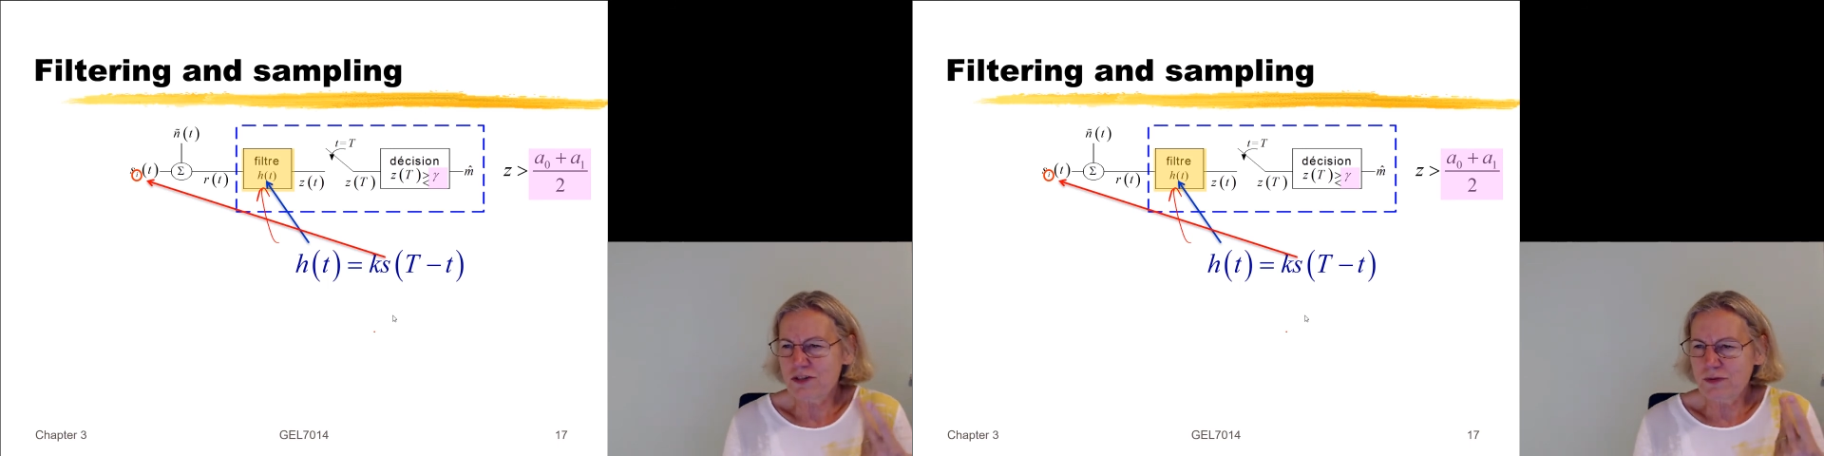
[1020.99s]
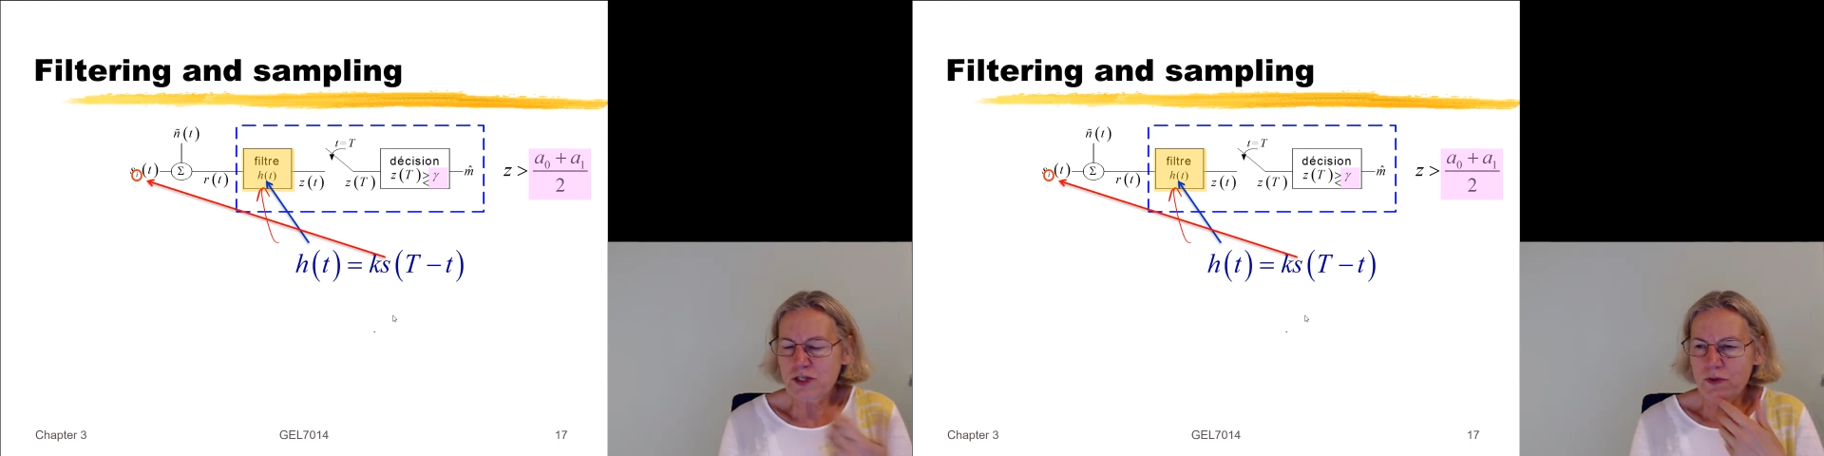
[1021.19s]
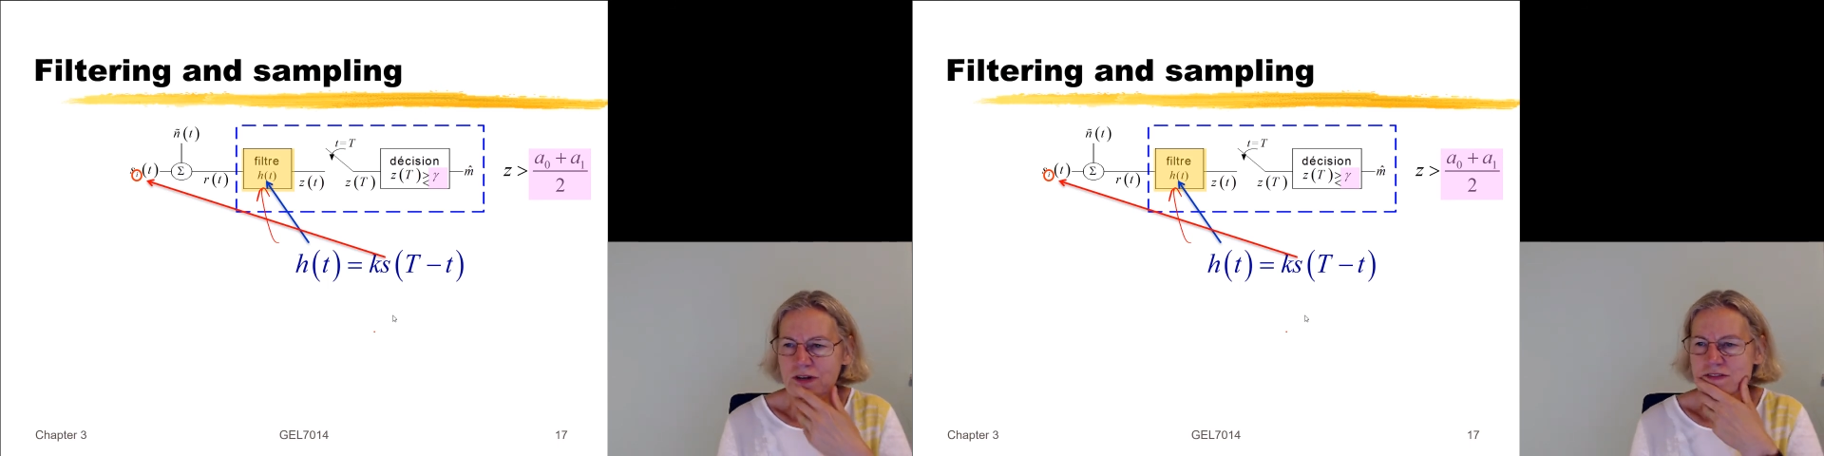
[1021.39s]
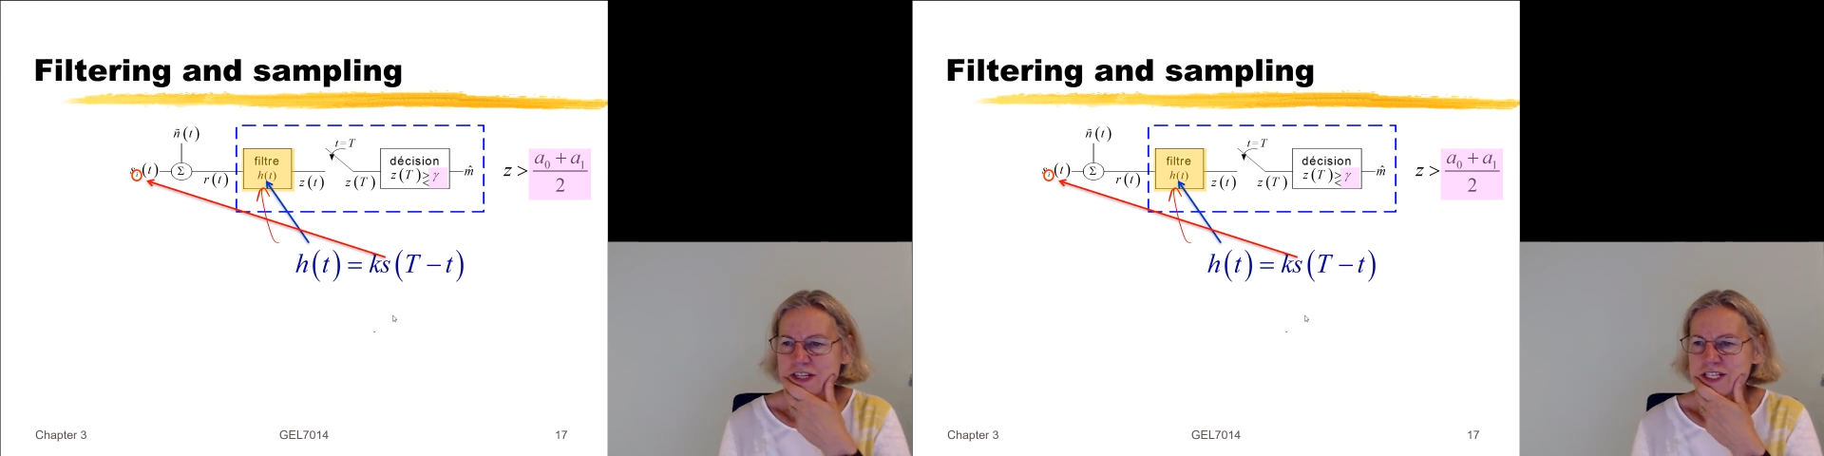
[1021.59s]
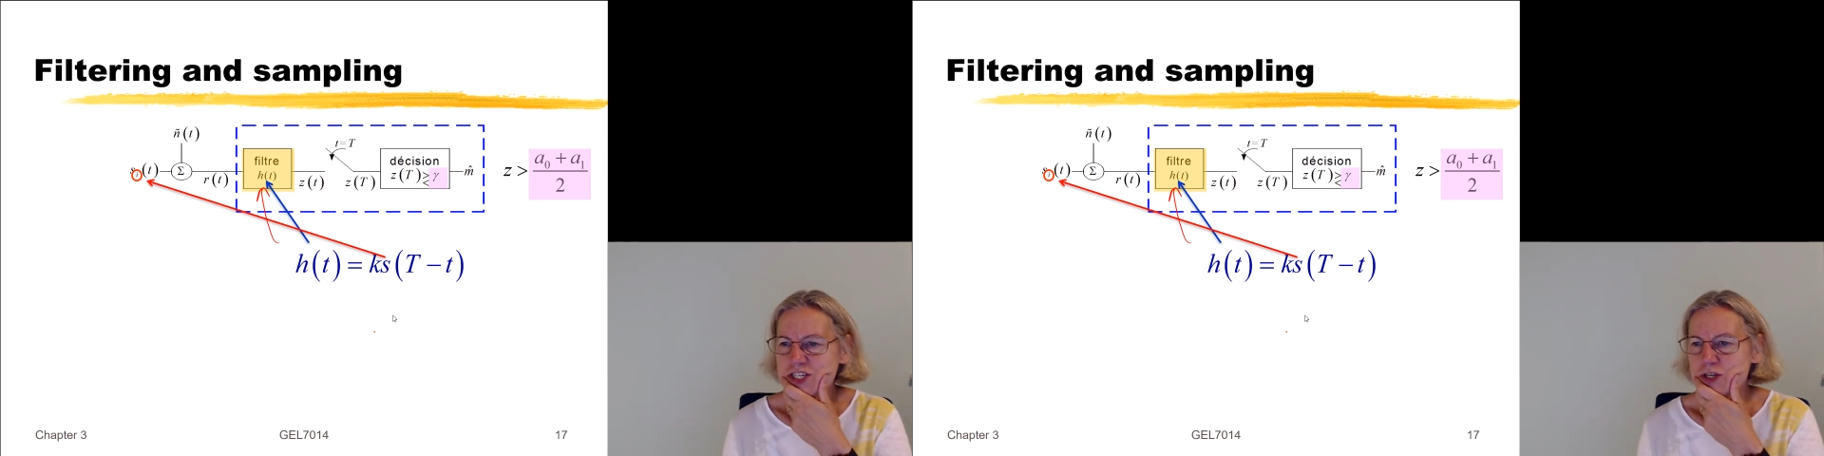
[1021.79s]
which one of
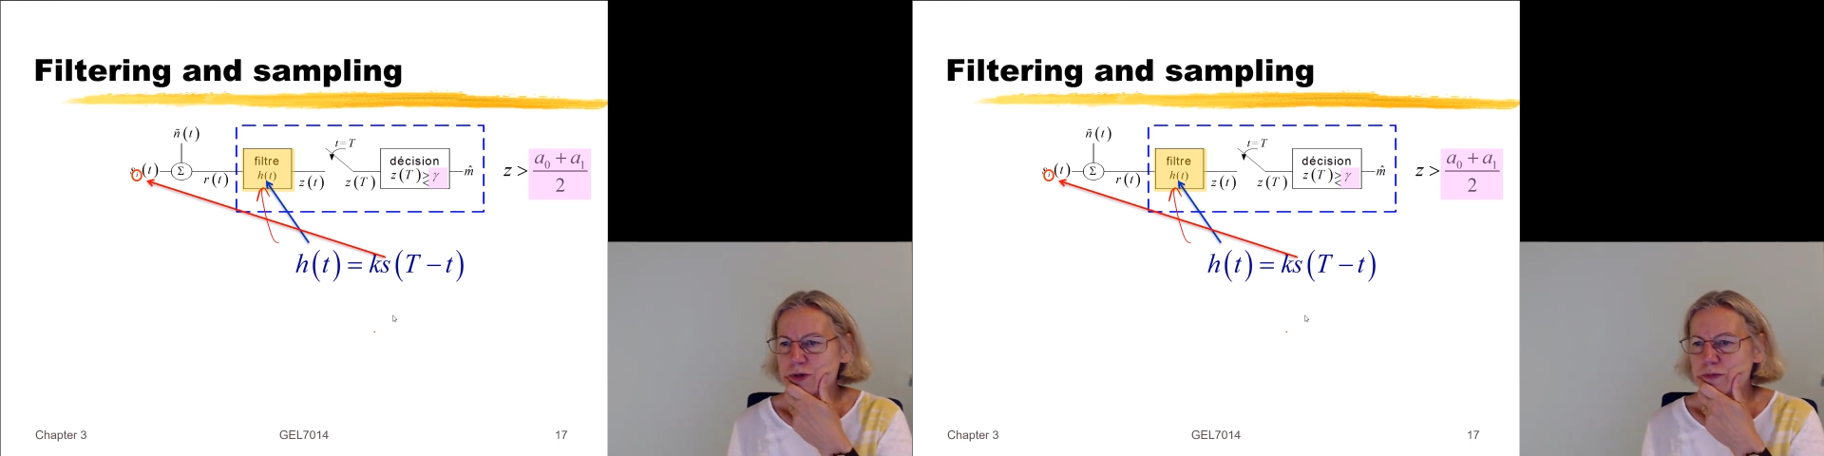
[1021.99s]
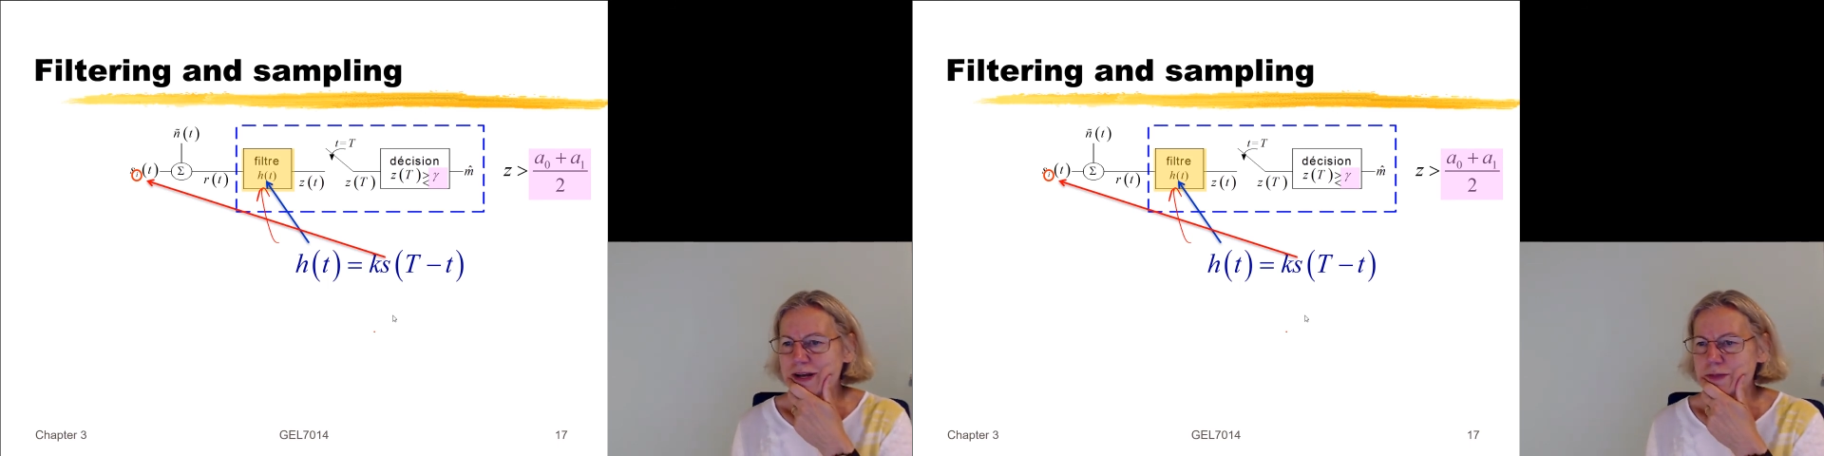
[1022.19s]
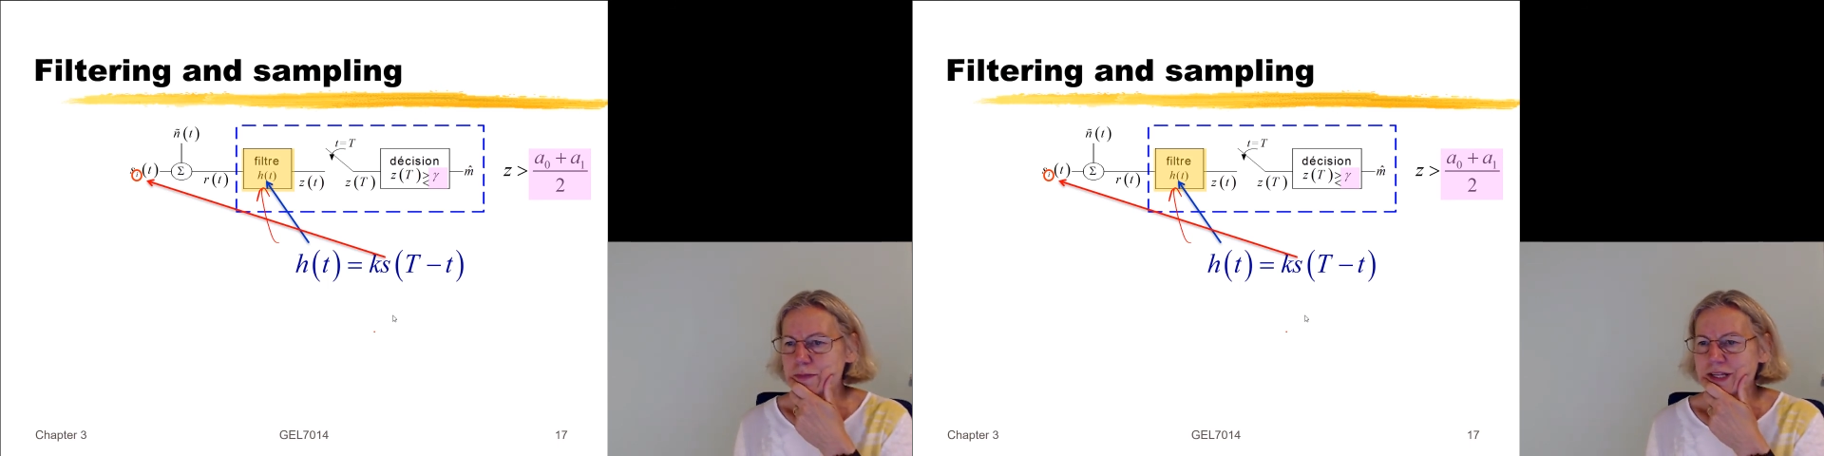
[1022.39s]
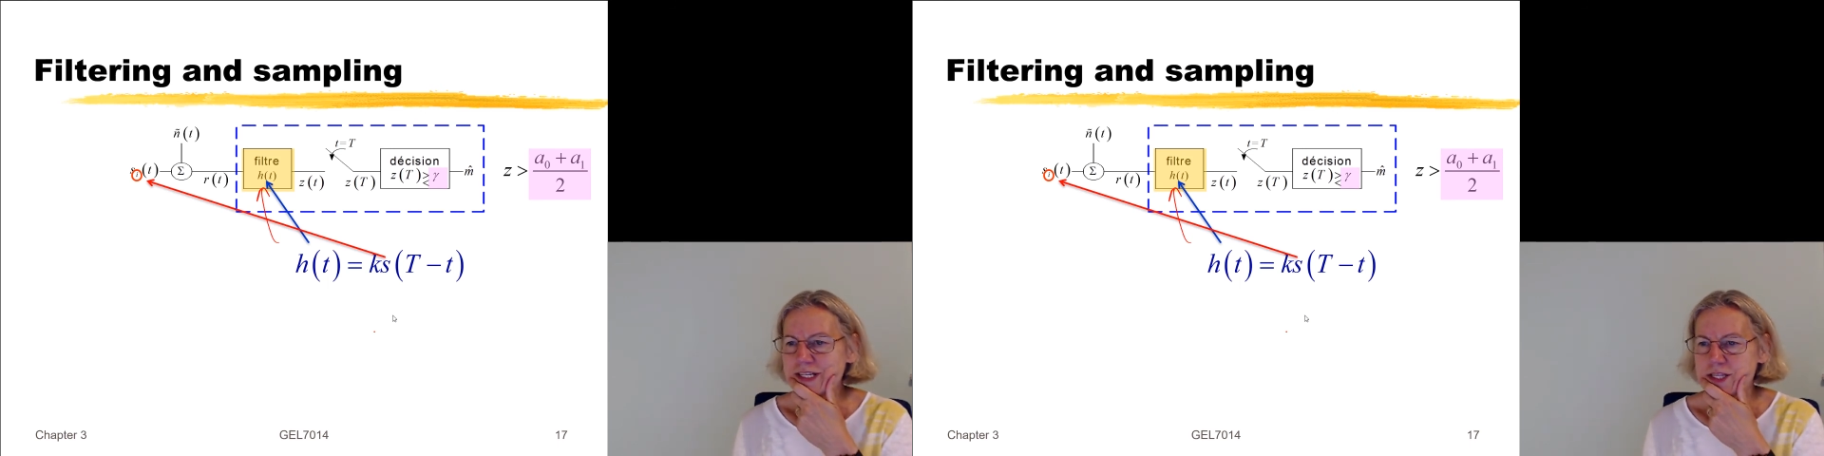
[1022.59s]
these two possibilities